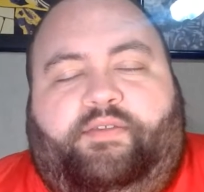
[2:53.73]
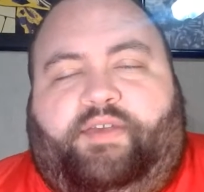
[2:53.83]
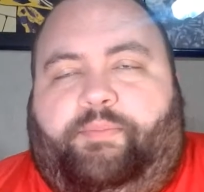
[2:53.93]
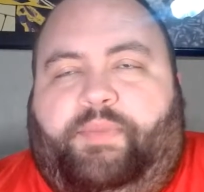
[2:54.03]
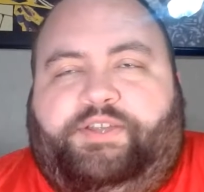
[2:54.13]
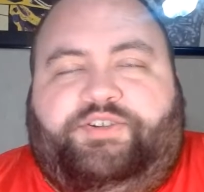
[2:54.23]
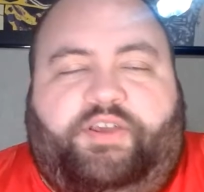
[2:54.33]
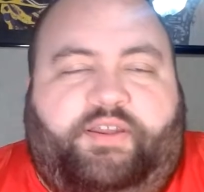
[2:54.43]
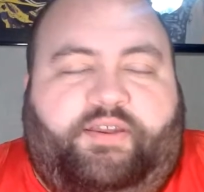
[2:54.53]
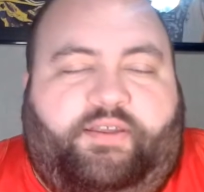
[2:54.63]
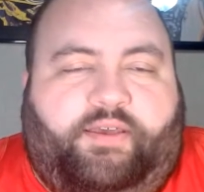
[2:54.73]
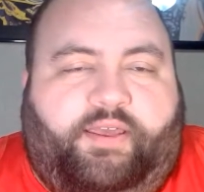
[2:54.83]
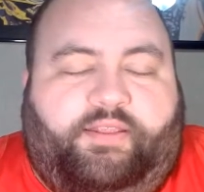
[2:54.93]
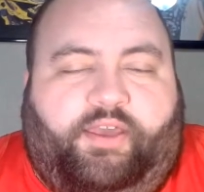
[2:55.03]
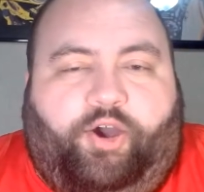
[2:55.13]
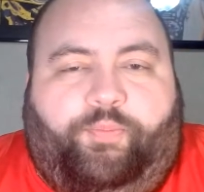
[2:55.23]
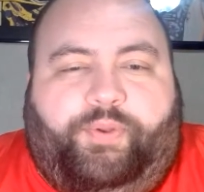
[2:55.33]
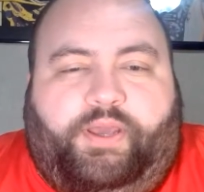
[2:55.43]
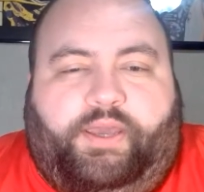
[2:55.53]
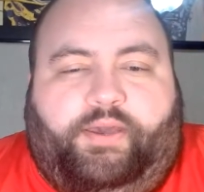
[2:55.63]
As I mentioned in the
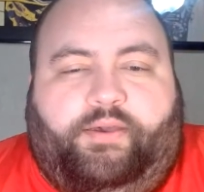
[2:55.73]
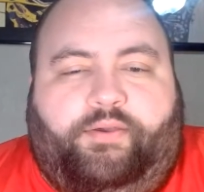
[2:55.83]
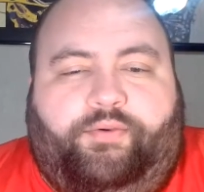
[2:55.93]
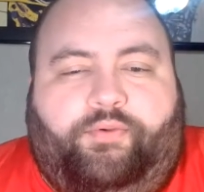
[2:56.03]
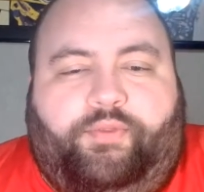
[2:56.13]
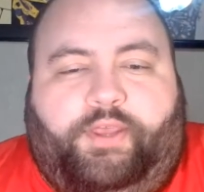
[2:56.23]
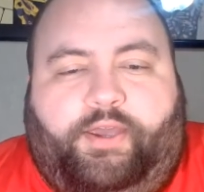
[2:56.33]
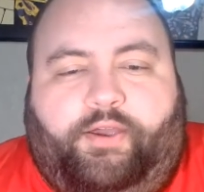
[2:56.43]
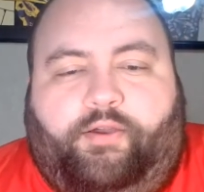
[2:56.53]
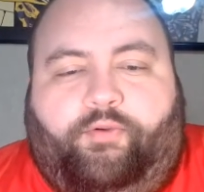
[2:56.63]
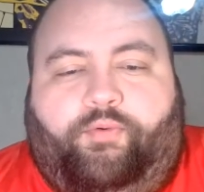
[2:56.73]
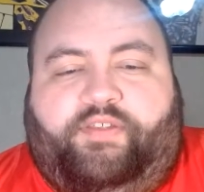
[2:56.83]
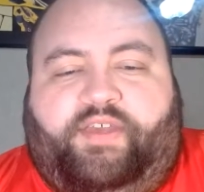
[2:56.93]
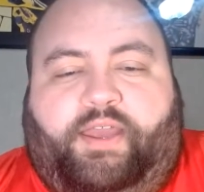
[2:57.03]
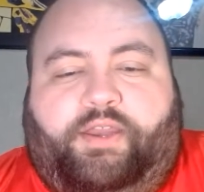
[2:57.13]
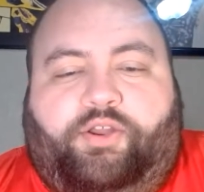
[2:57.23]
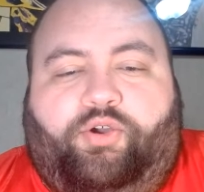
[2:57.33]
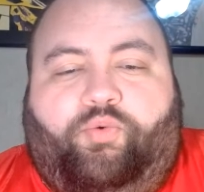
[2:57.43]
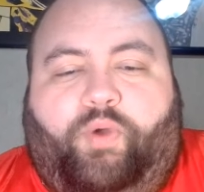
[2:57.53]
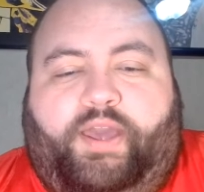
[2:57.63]
opening, there was a
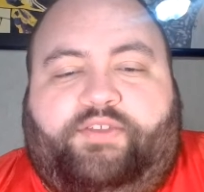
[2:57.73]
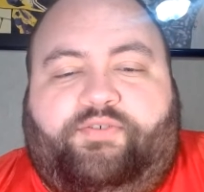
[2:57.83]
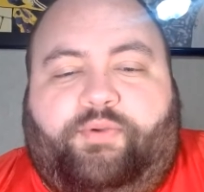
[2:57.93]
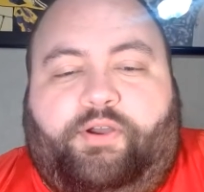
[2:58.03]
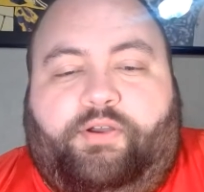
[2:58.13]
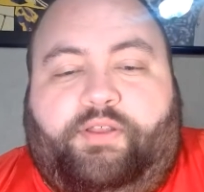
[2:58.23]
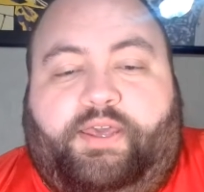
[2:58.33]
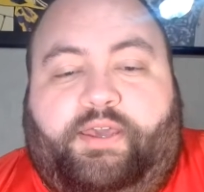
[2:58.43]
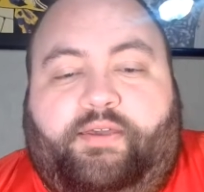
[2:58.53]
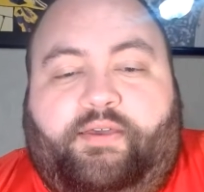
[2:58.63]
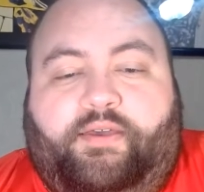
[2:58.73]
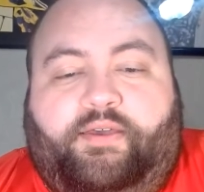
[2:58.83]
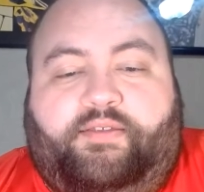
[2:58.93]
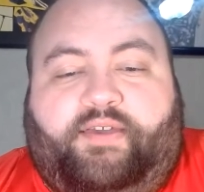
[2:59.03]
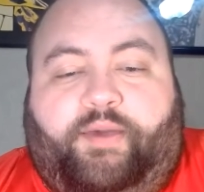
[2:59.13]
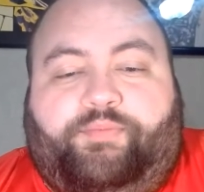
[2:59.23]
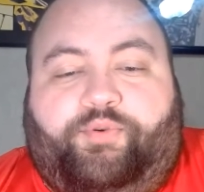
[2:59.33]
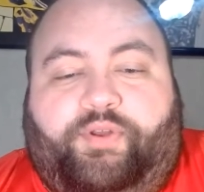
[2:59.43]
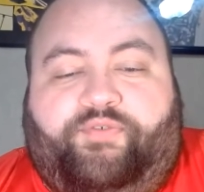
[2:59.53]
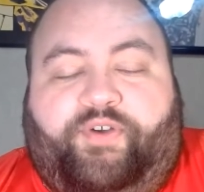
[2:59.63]
new way too early top
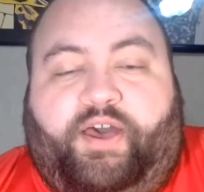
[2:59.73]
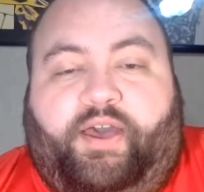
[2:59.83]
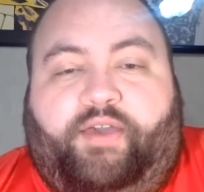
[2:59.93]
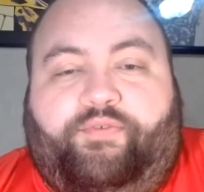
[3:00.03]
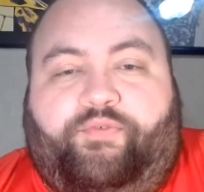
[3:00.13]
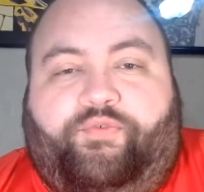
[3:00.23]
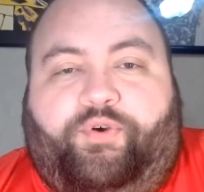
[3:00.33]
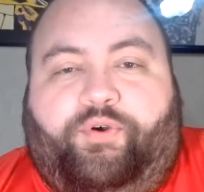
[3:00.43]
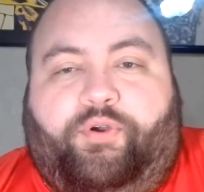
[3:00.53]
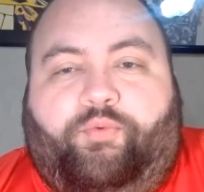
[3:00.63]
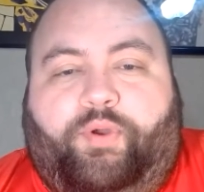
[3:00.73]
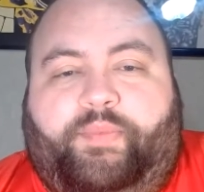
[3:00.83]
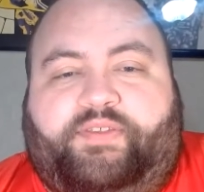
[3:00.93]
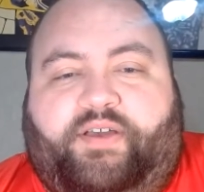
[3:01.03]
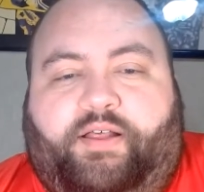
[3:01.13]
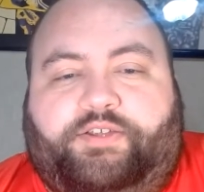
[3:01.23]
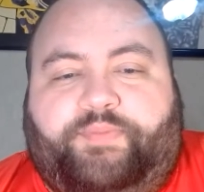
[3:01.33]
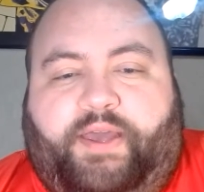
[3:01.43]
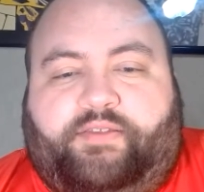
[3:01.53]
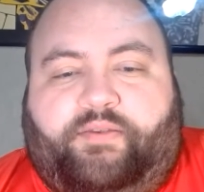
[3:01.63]
25 for women's
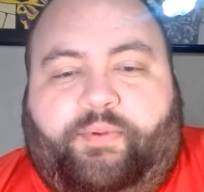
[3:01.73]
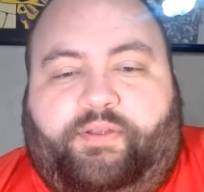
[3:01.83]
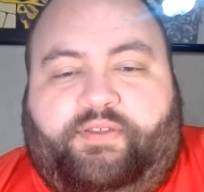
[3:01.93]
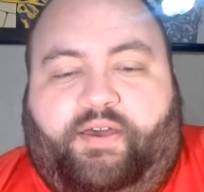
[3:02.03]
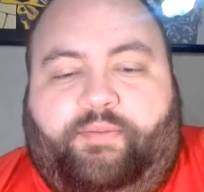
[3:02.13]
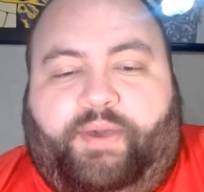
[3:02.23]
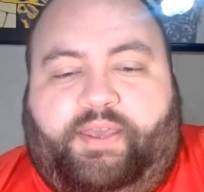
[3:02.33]
college basketball done